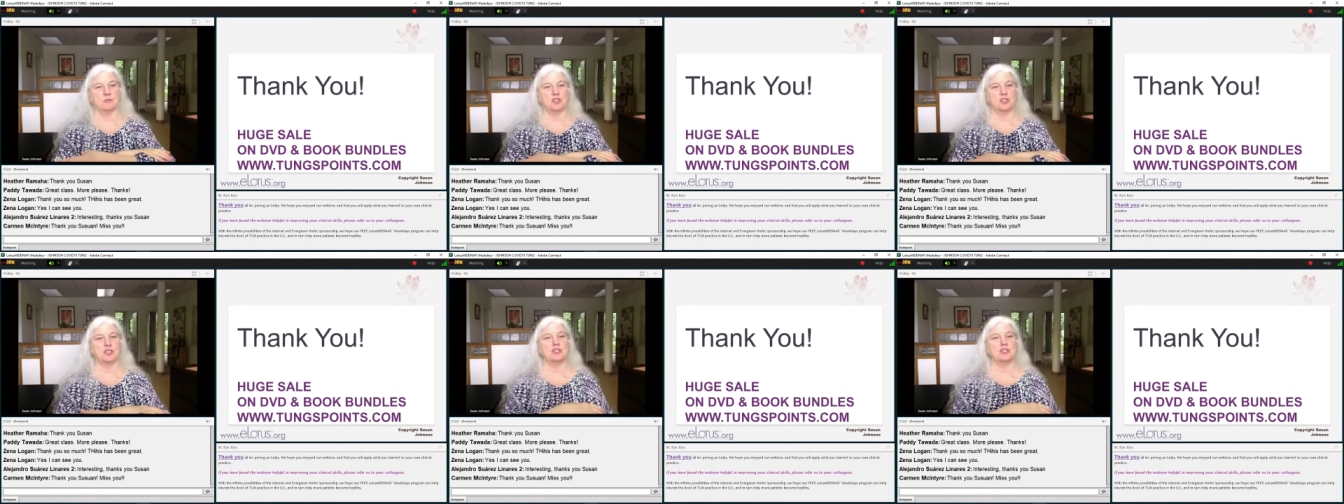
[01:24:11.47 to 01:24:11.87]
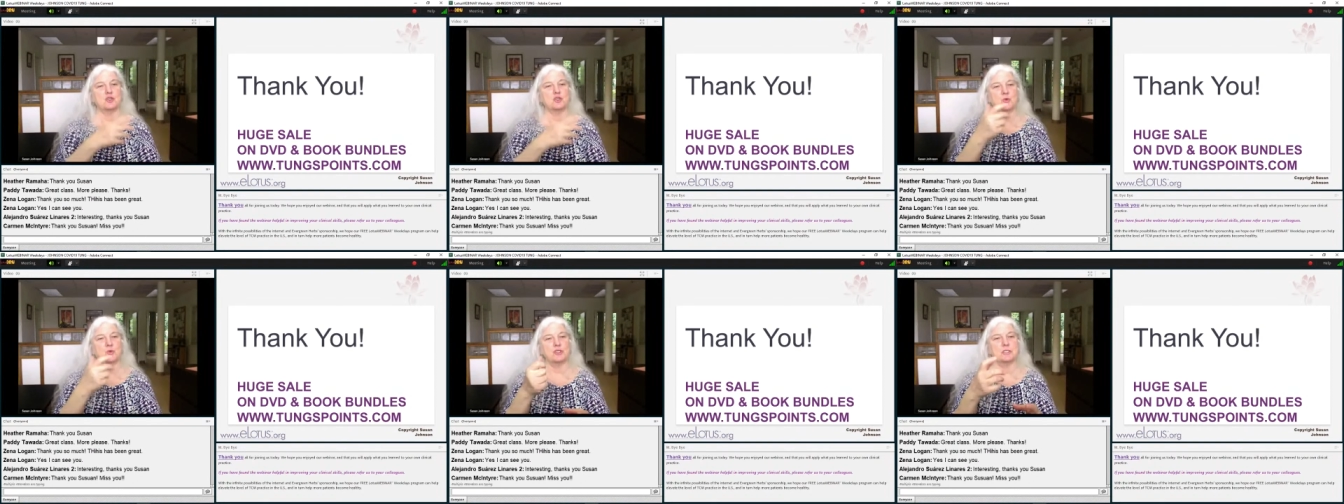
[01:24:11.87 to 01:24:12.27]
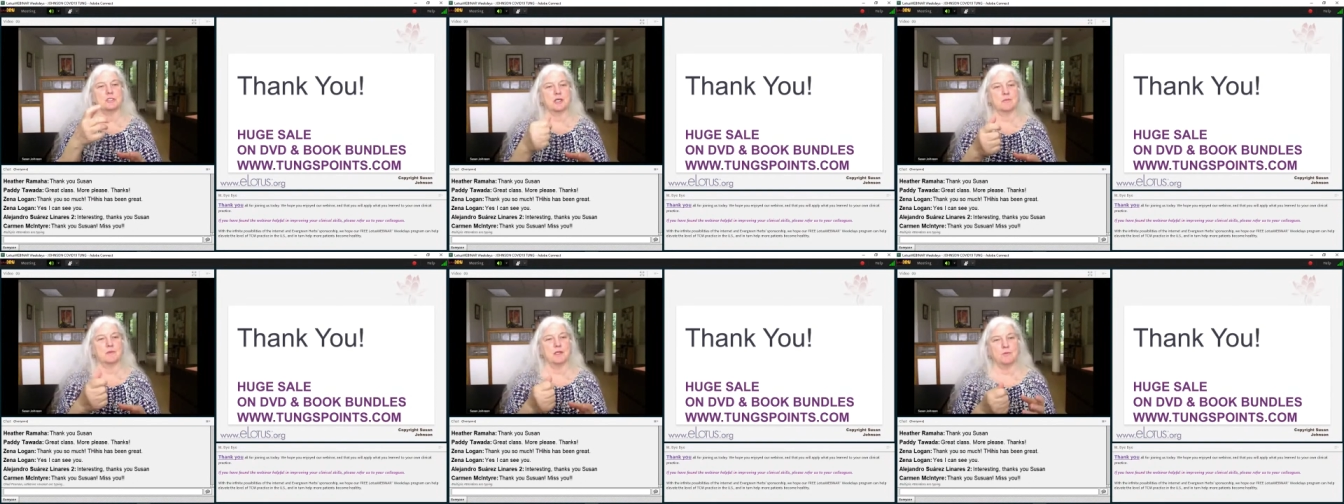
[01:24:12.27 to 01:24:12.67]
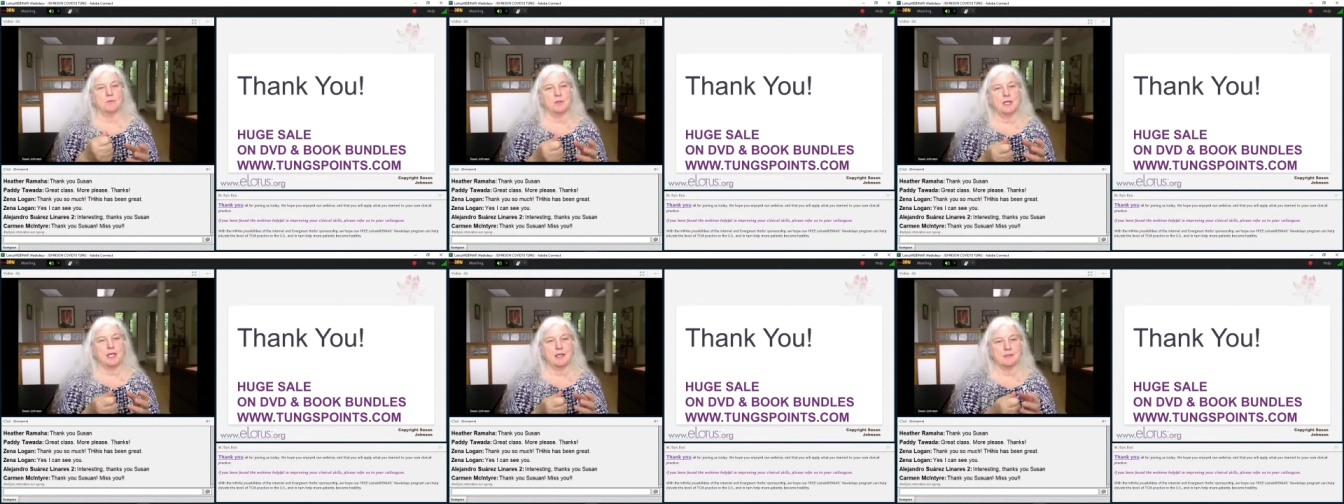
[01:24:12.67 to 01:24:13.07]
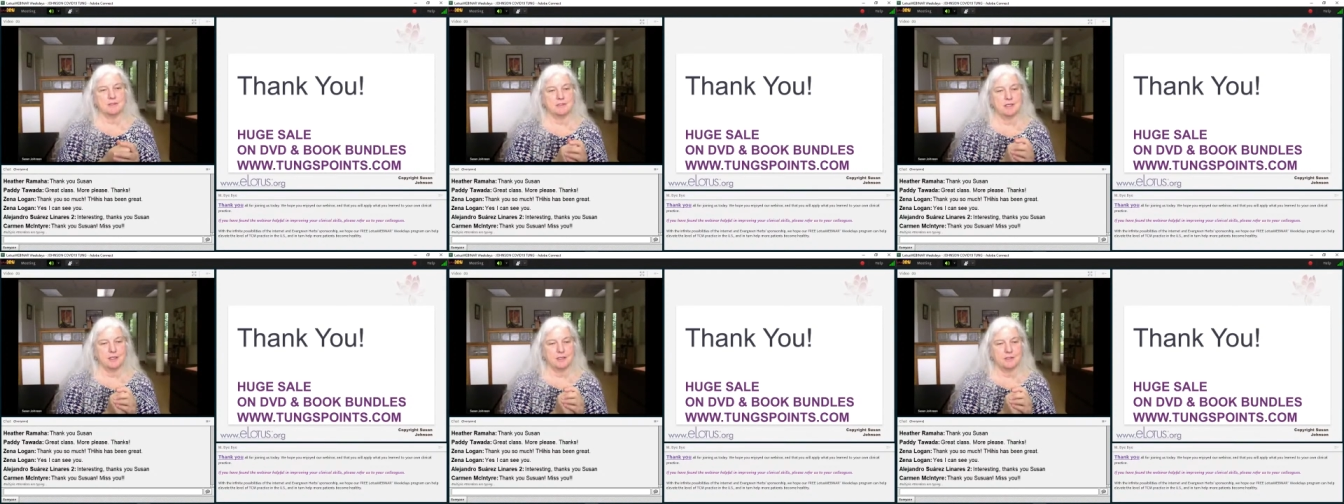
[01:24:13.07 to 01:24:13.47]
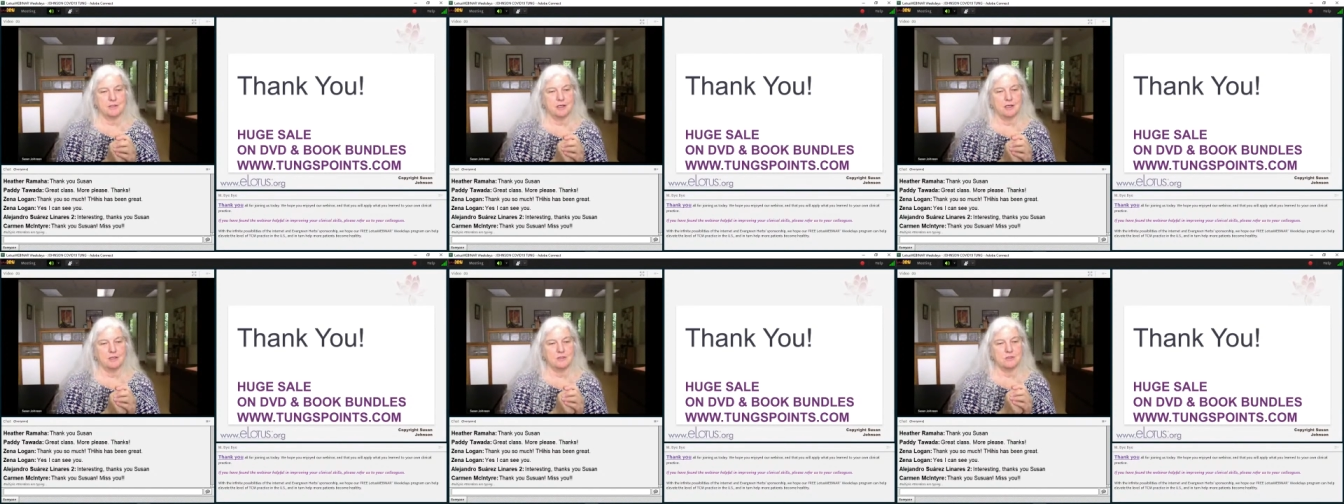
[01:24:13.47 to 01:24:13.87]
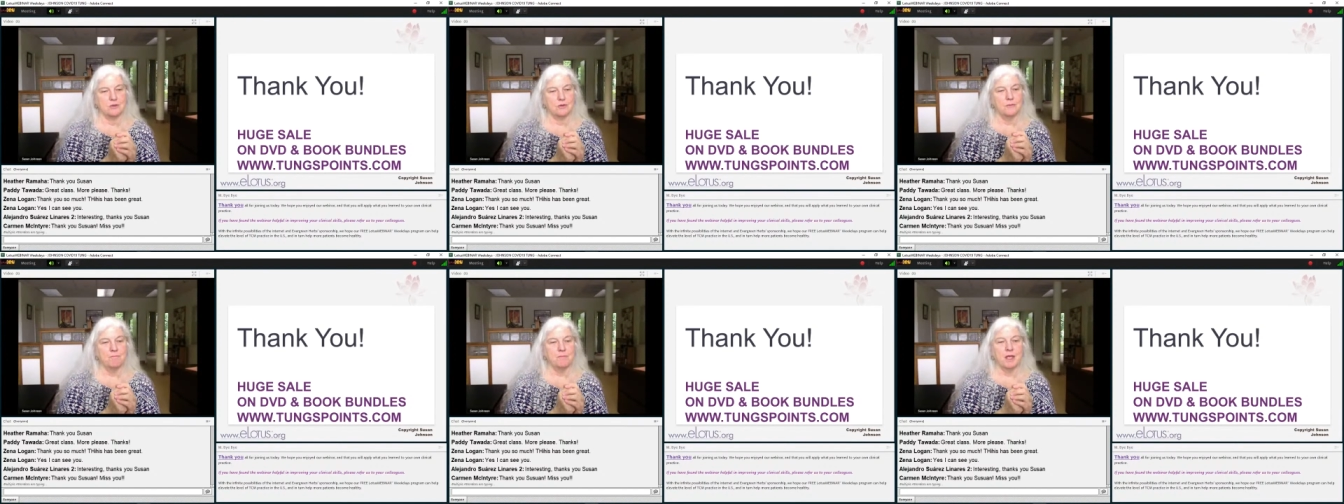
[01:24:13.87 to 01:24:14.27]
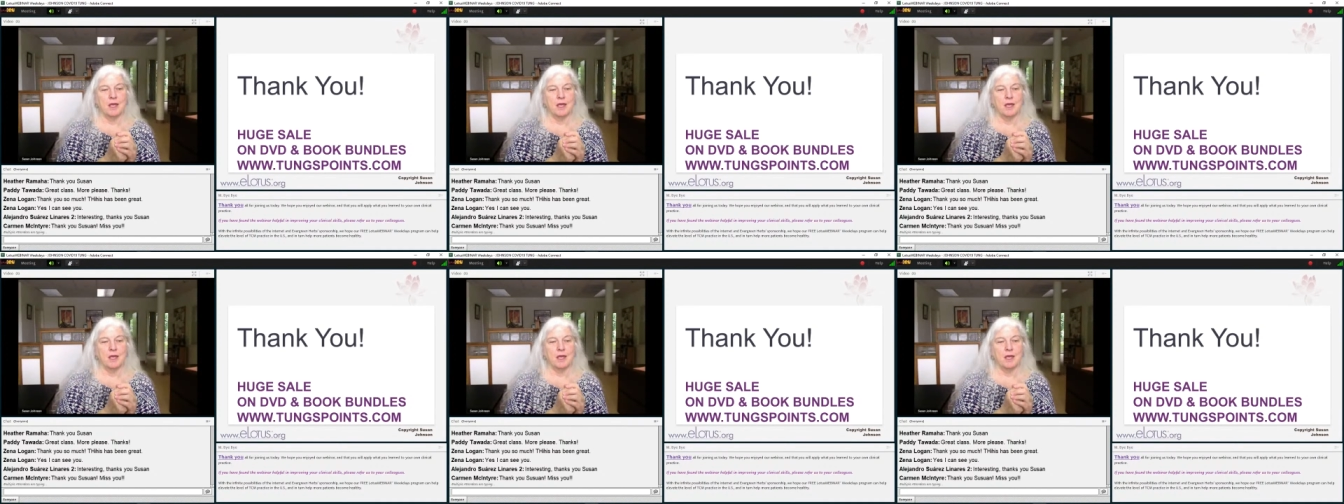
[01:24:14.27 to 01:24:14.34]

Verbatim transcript: She scorched them then with hand sanitizer.